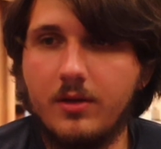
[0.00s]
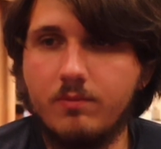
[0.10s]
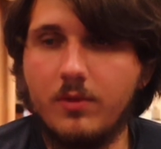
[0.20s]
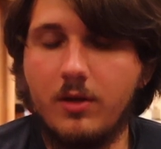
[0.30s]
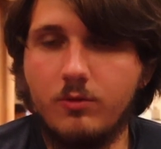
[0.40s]

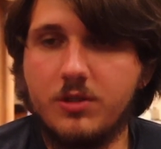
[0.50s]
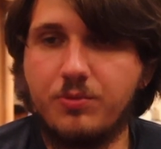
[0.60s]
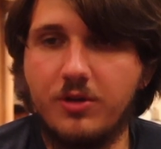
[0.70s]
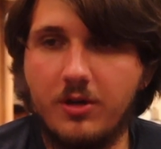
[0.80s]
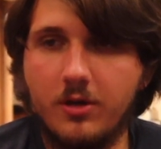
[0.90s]
It was
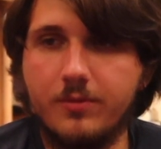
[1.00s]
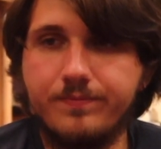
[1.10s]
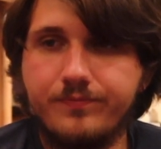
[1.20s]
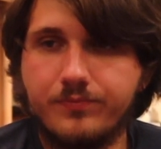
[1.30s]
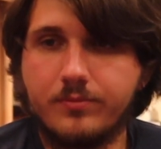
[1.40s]
pretty good.
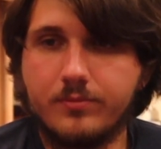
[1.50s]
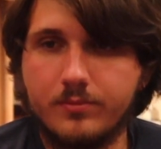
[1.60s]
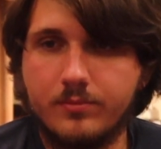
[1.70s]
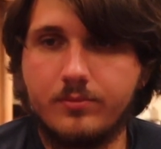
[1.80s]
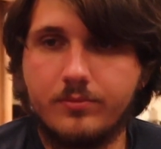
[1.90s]

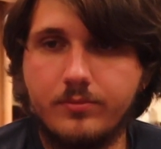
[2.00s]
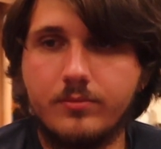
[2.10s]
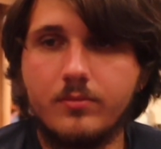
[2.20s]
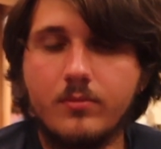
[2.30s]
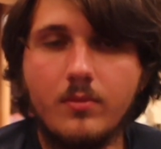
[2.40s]

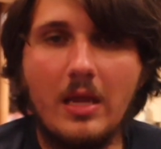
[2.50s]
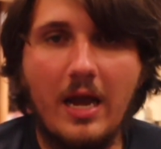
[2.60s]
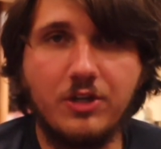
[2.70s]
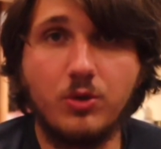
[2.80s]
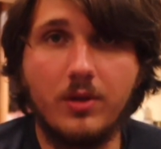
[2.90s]

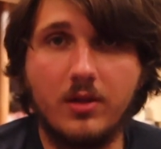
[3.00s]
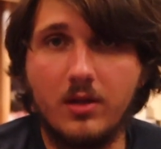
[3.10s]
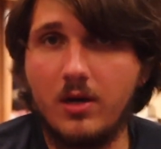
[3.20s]
I enjoyed it a